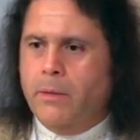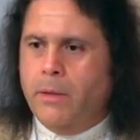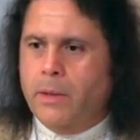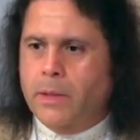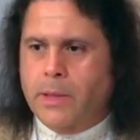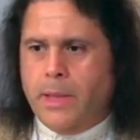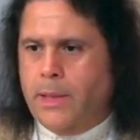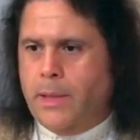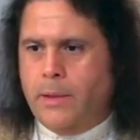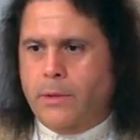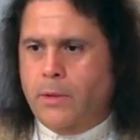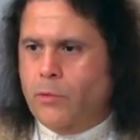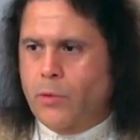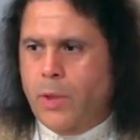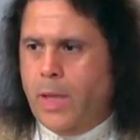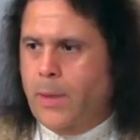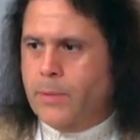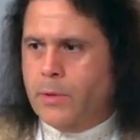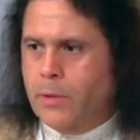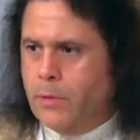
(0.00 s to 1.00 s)
It's not that the
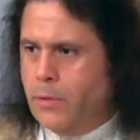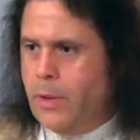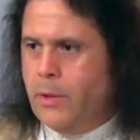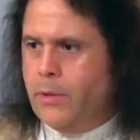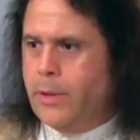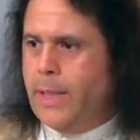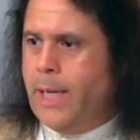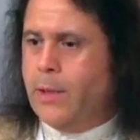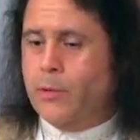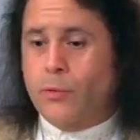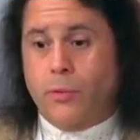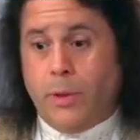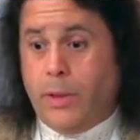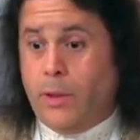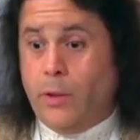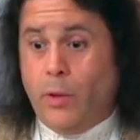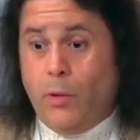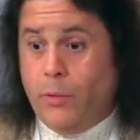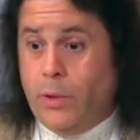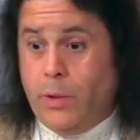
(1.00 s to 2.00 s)
traps are there
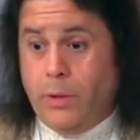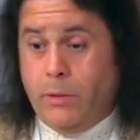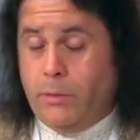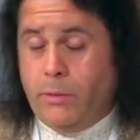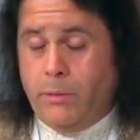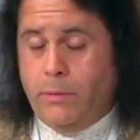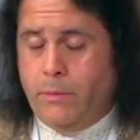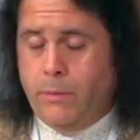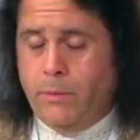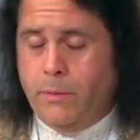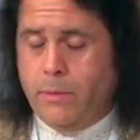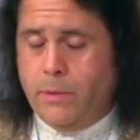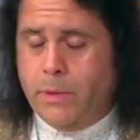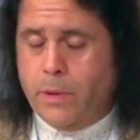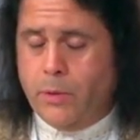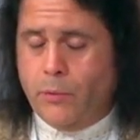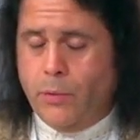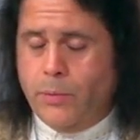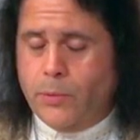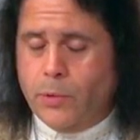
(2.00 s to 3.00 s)
naturally. No, the
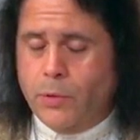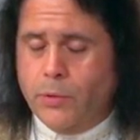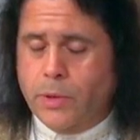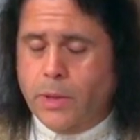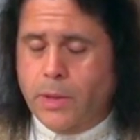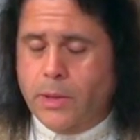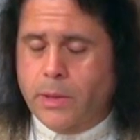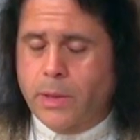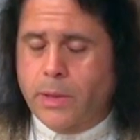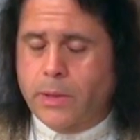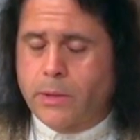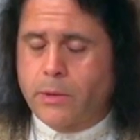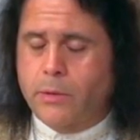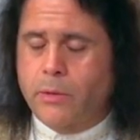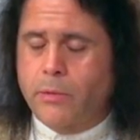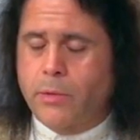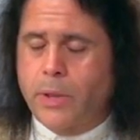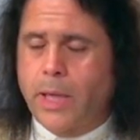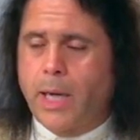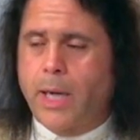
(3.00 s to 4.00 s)
scriptures exist to
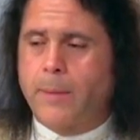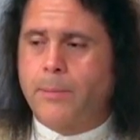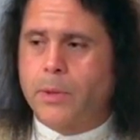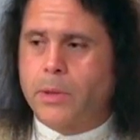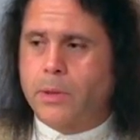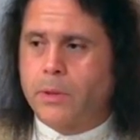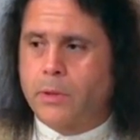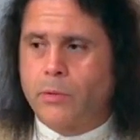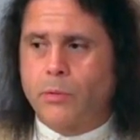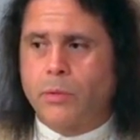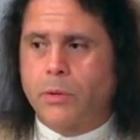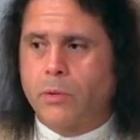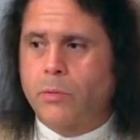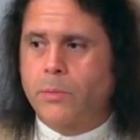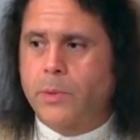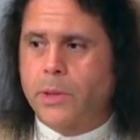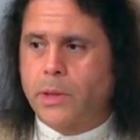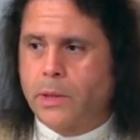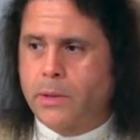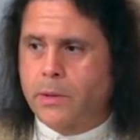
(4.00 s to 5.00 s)
do the opposite, to
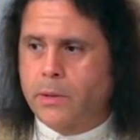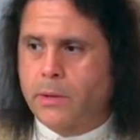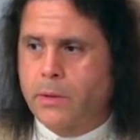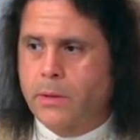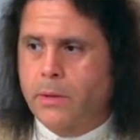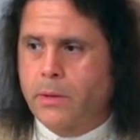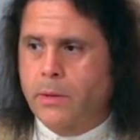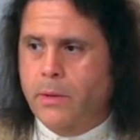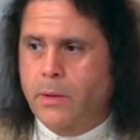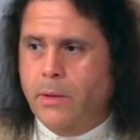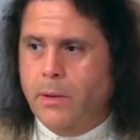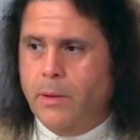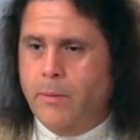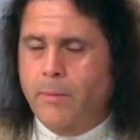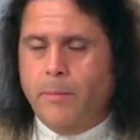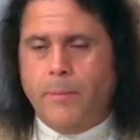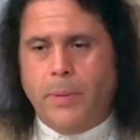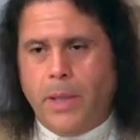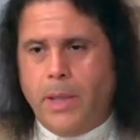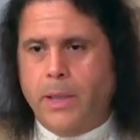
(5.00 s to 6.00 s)
illumine us.
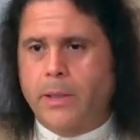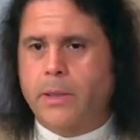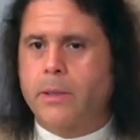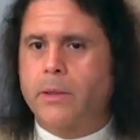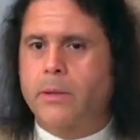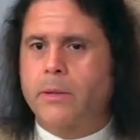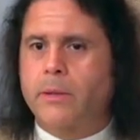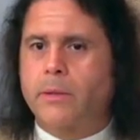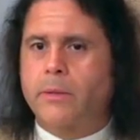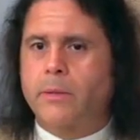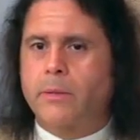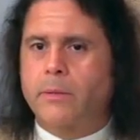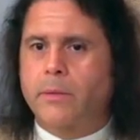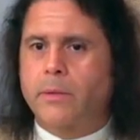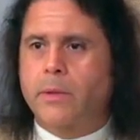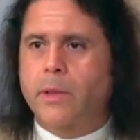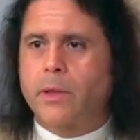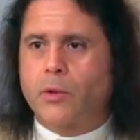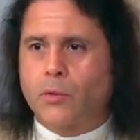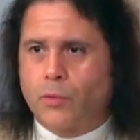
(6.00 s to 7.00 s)
But
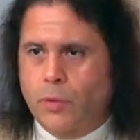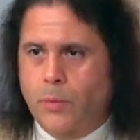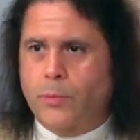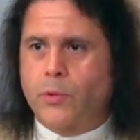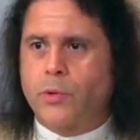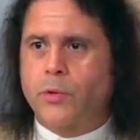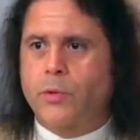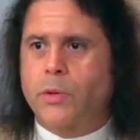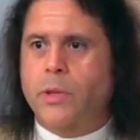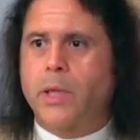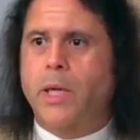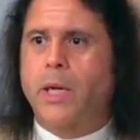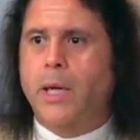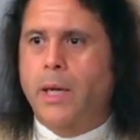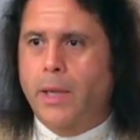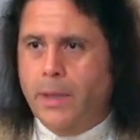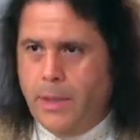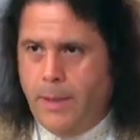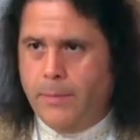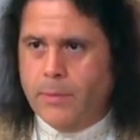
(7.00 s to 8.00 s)
the scriptures
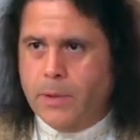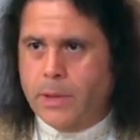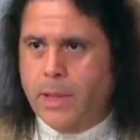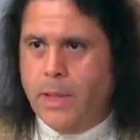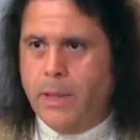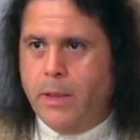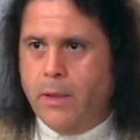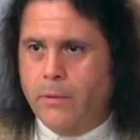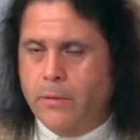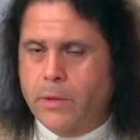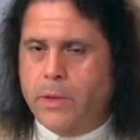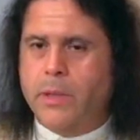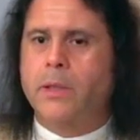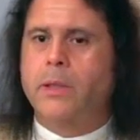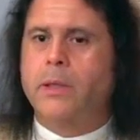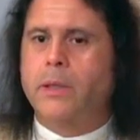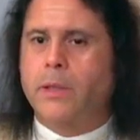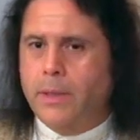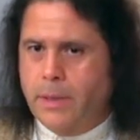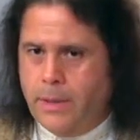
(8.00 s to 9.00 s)
themselves
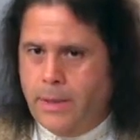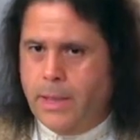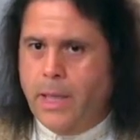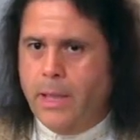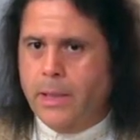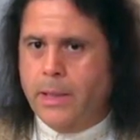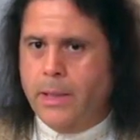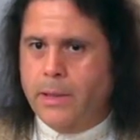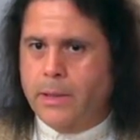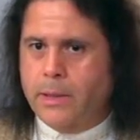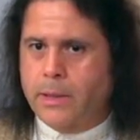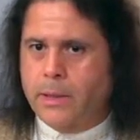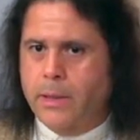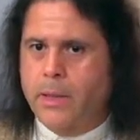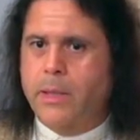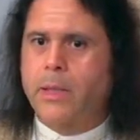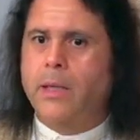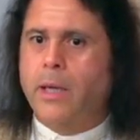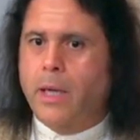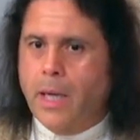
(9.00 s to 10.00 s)
tell us
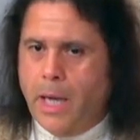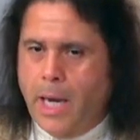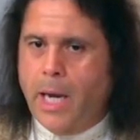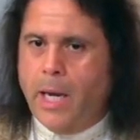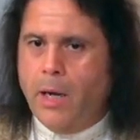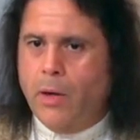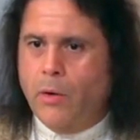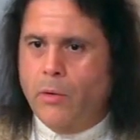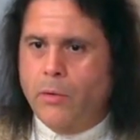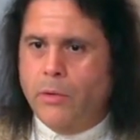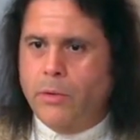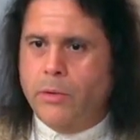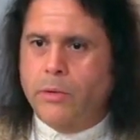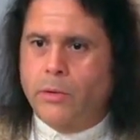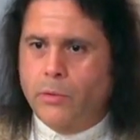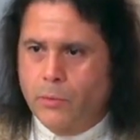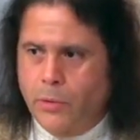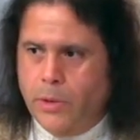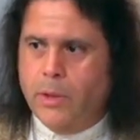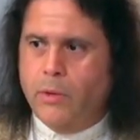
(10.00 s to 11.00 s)
how
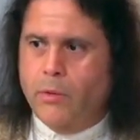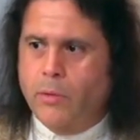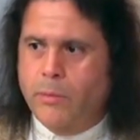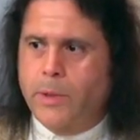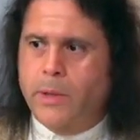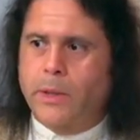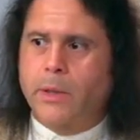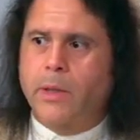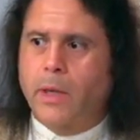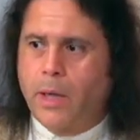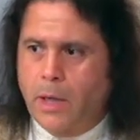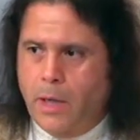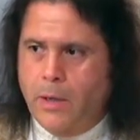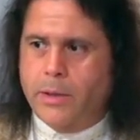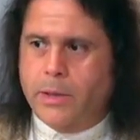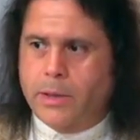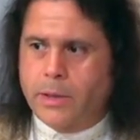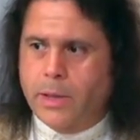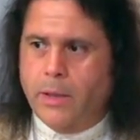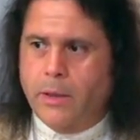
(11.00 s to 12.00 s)
to illumine
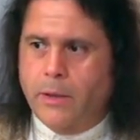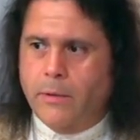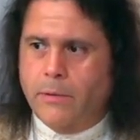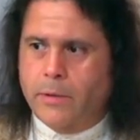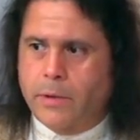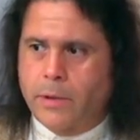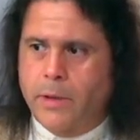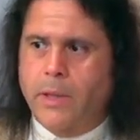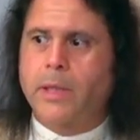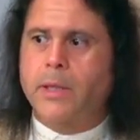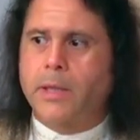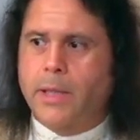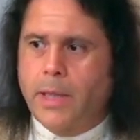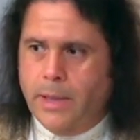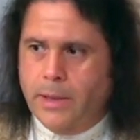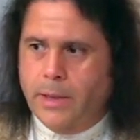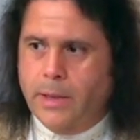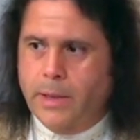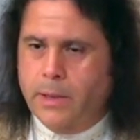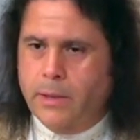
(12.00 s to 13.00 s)
ourselves.
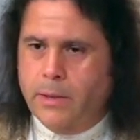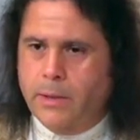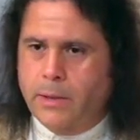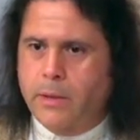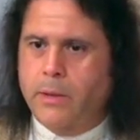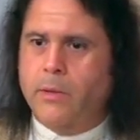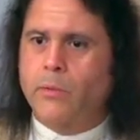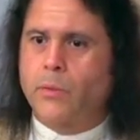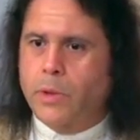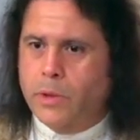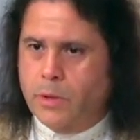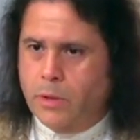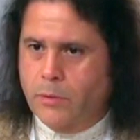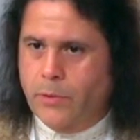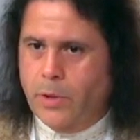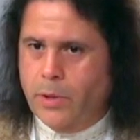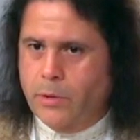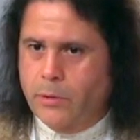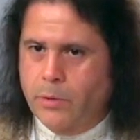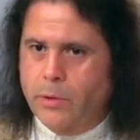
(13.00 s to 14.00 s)
That is, we
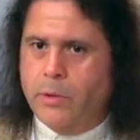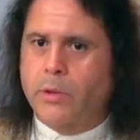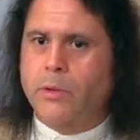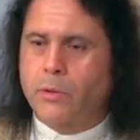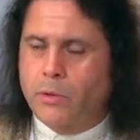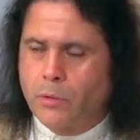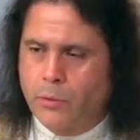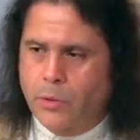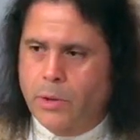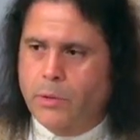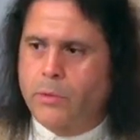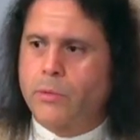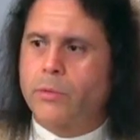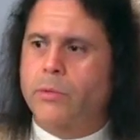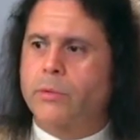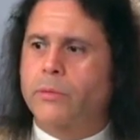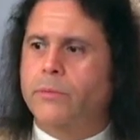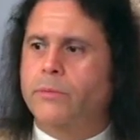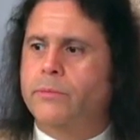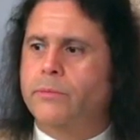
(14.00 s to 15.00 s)
surrender to a
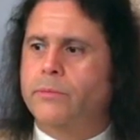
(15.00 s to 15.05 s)
guru.